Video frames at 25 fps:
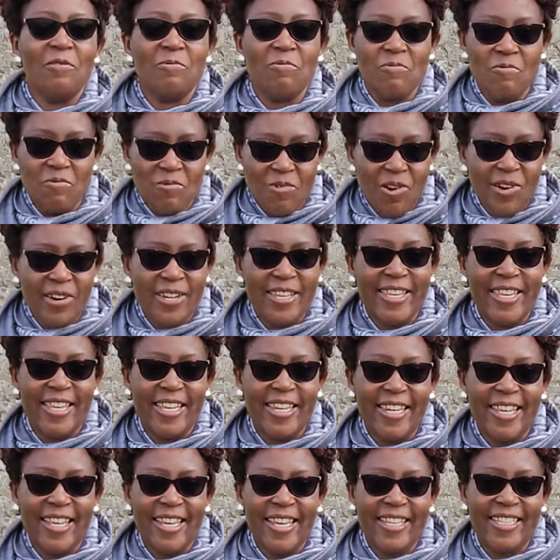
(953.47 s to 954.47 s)
Walk
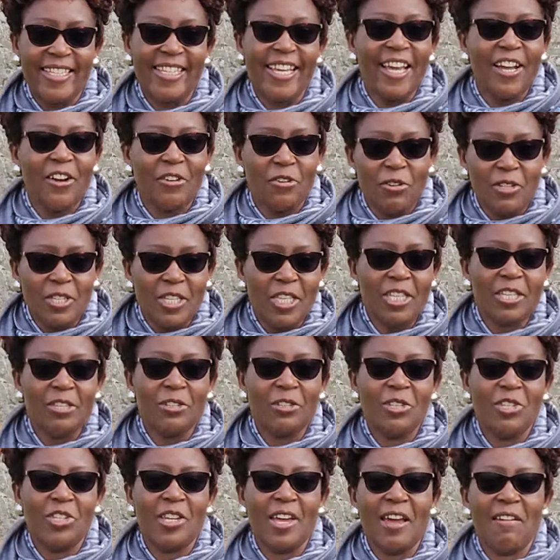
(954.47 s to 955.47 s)
in it.
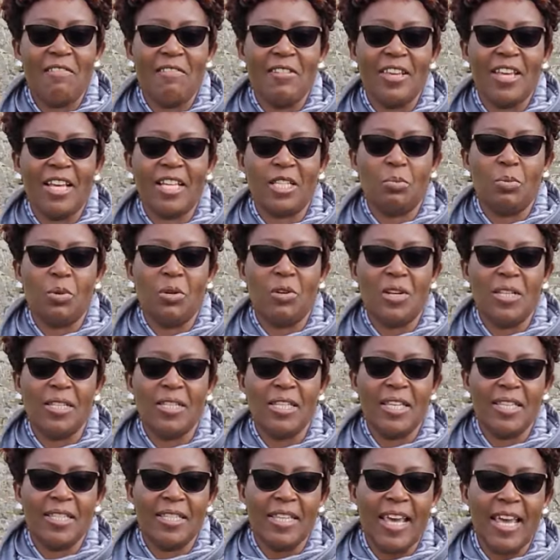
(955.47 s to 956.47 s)
Continue sharing
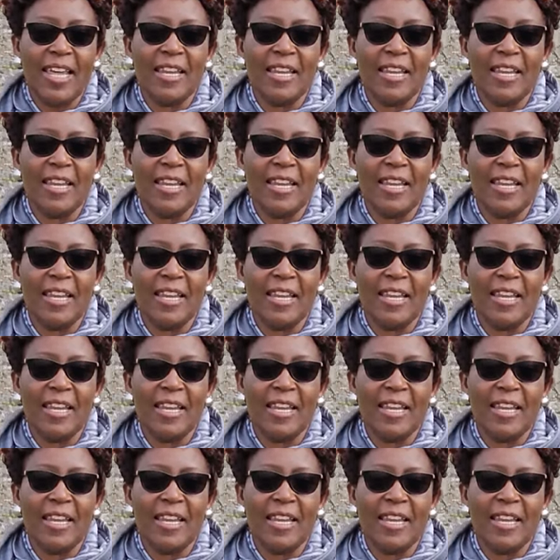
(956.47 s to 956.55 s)
experiences,